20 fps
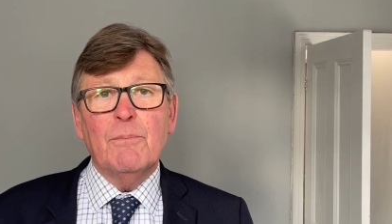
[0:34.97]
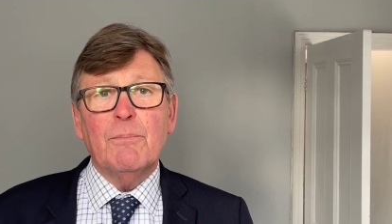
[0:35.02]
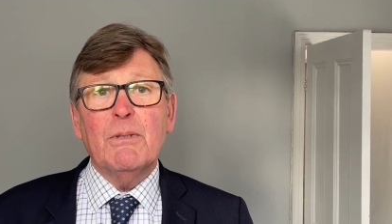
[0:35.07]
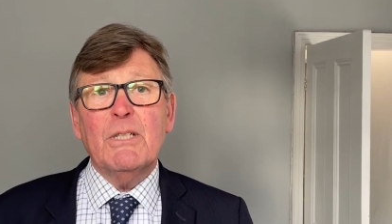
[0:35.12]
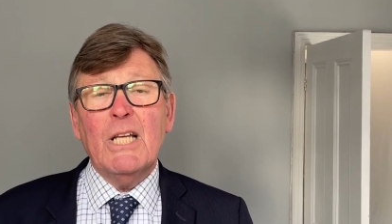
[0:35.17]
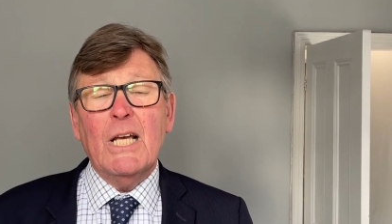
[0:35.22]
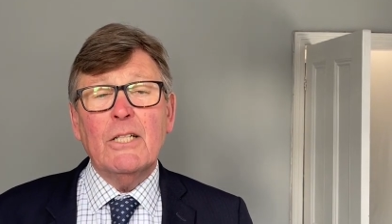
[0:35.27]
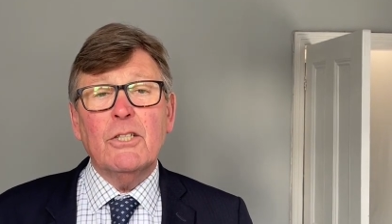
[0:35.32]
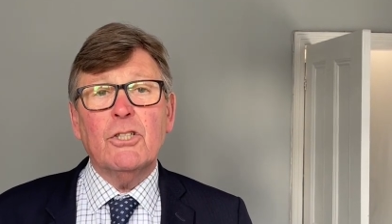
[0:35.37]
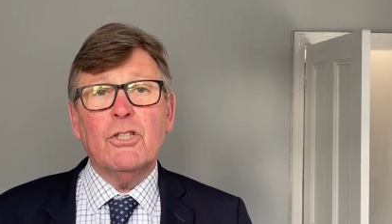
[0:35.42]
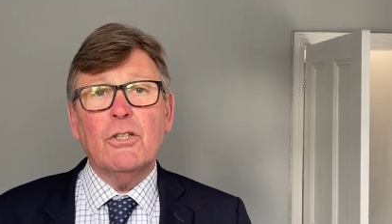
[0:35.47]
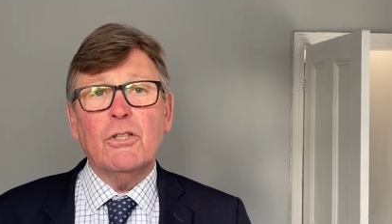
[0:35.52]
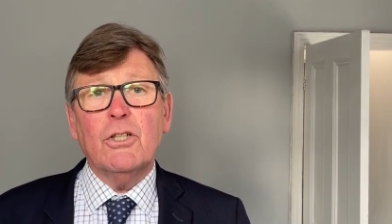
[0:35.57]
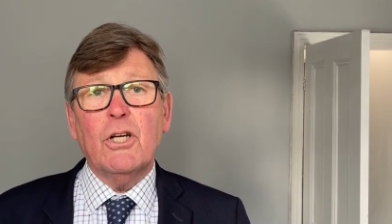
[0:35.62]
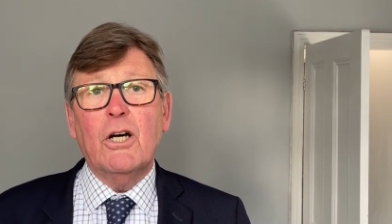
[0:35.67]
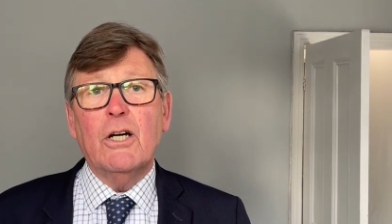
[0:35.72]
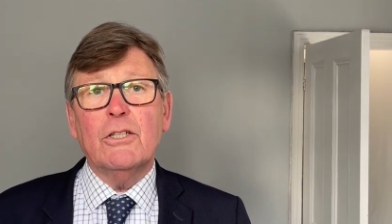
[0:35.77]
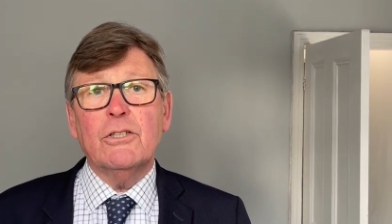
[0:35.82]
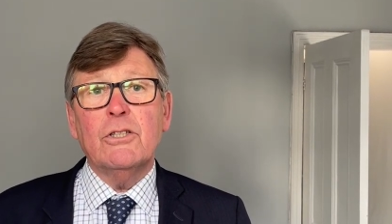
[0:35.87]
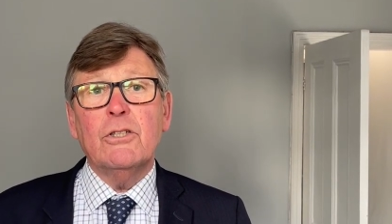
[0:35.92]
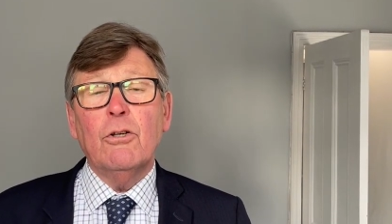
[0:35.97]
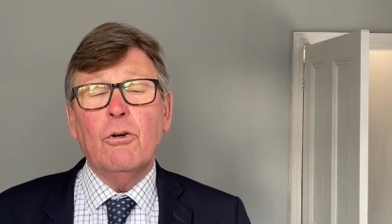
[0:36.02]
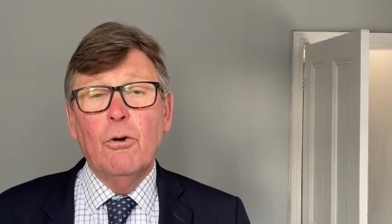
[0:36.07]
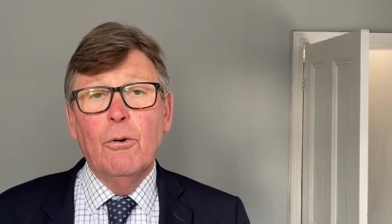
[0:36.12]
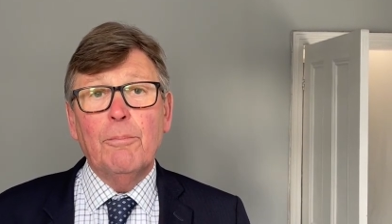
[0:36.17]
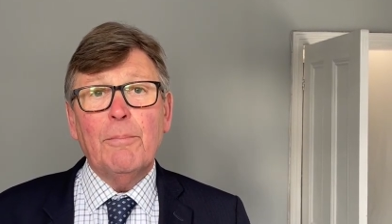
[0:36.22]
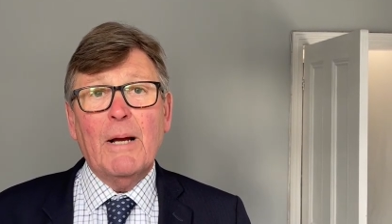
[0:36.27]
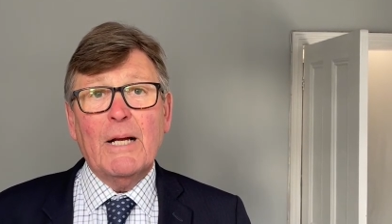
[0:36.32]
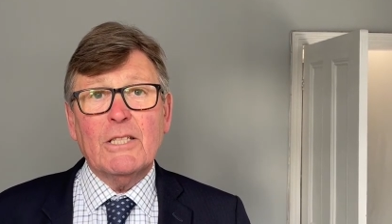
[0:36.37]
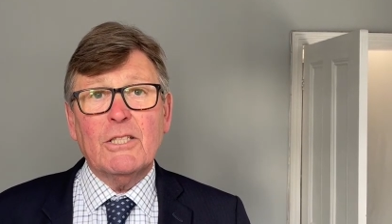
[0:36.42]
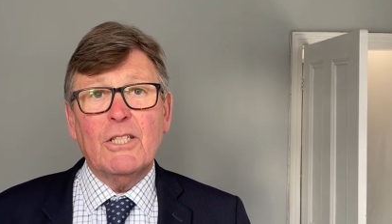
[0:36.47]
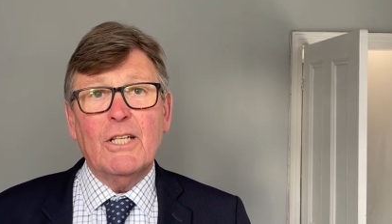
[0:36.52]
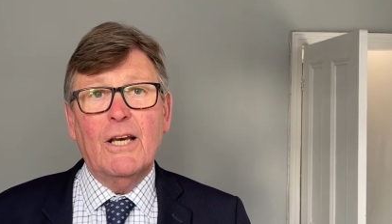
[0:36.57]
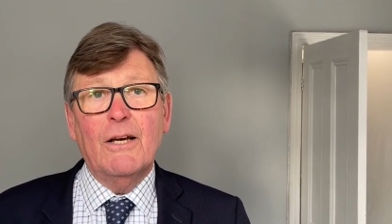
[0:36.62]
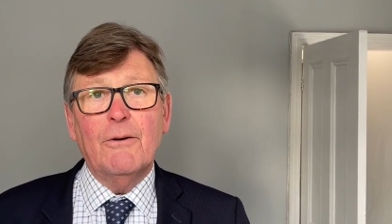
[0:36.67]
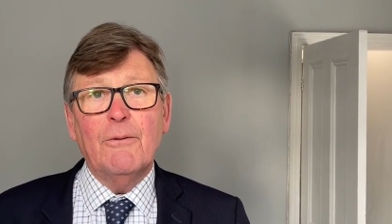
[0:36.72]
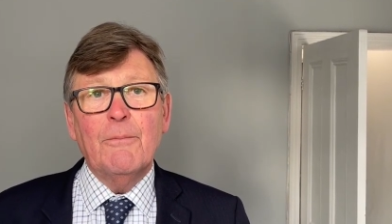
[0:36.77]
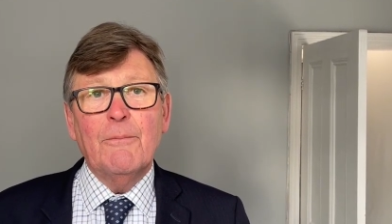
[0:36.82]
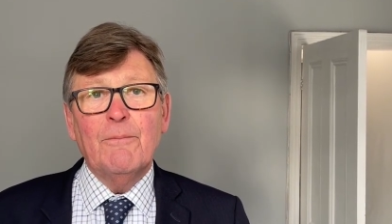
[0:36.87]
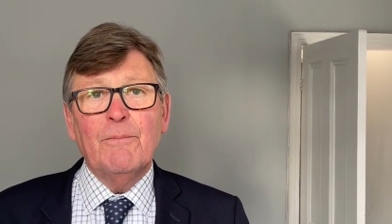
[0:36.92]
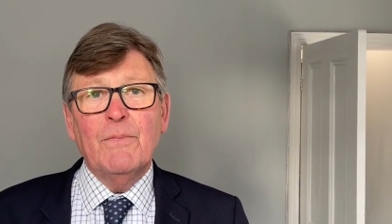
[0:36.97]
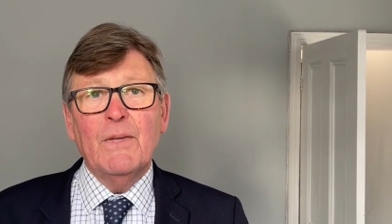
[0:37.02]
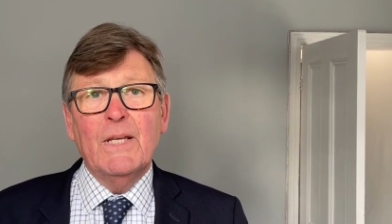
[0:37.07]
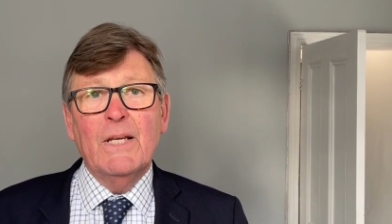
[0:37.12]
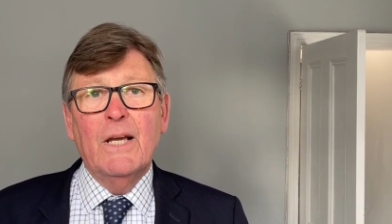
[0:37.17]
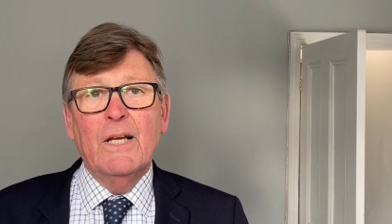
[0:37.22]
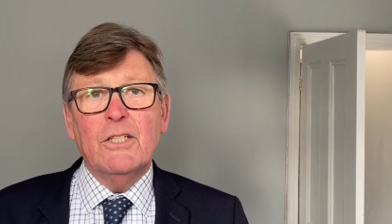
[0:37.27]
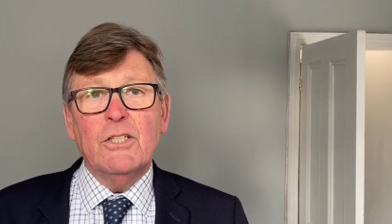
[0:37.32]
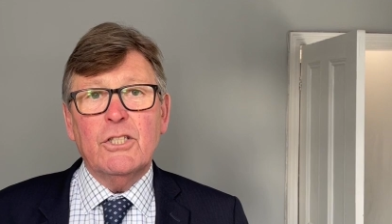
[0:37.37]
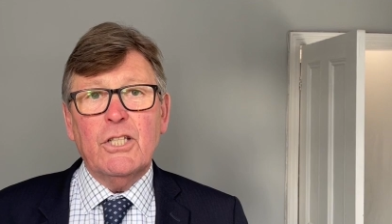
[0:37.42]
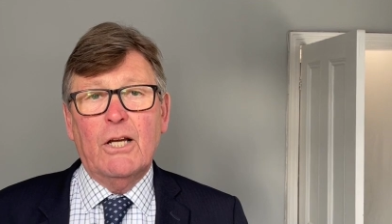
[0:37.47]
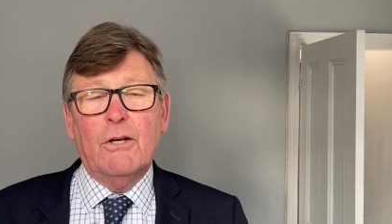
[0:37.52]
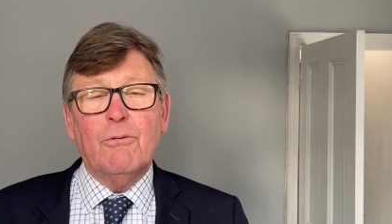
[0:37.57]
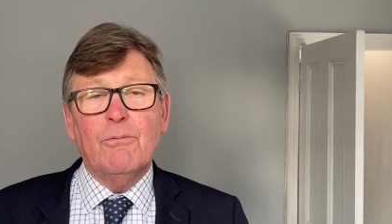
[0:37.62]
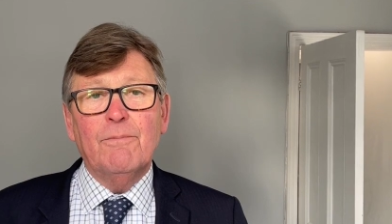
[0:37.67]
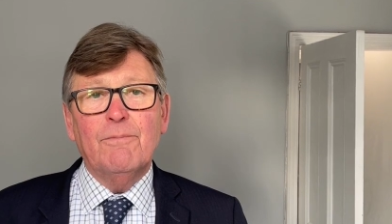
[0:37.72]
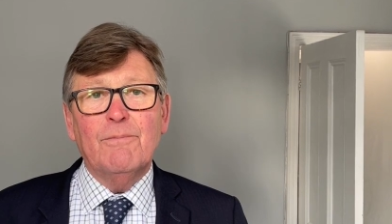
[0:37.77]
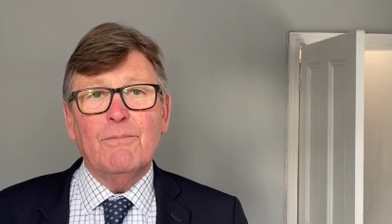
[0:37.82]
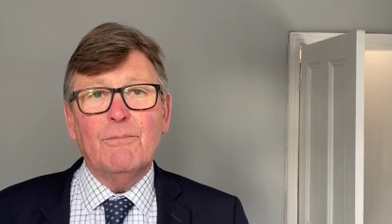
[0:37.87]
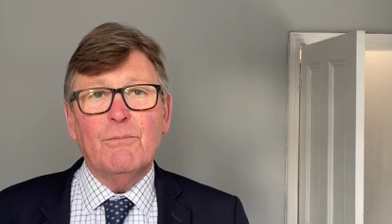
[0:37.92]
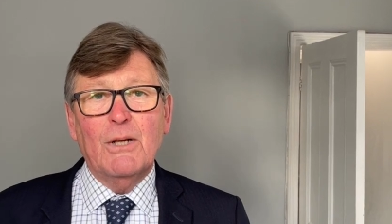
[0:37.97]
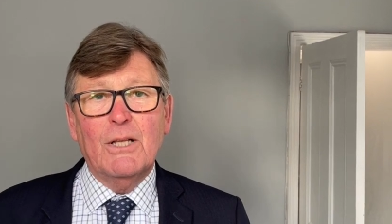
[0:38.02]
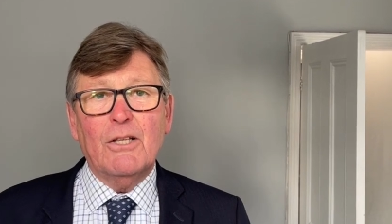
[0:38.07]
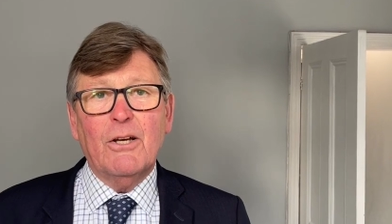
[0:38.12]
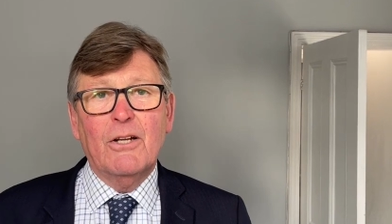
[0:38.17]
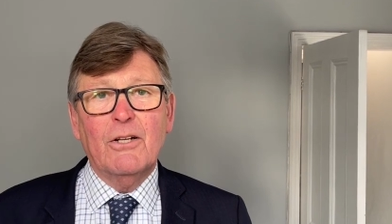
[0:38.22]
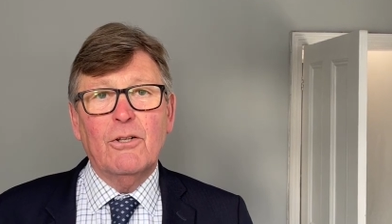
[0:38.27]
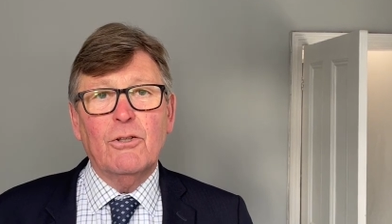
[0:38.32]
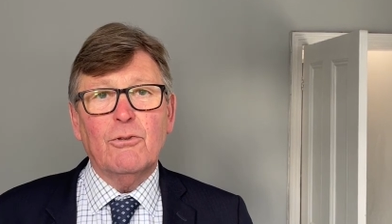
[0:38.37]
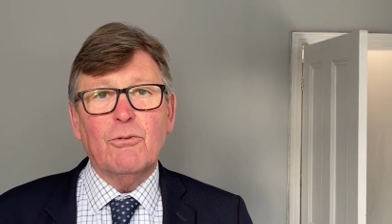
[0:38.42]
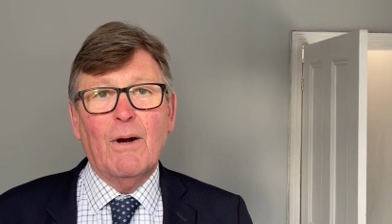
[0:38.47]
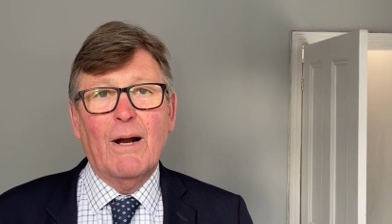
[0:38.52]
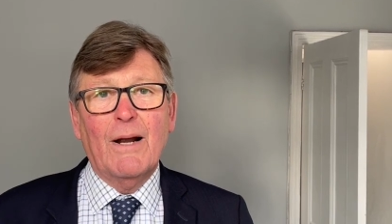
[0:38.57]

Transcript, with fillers: potential garden or patio. So we'll go and look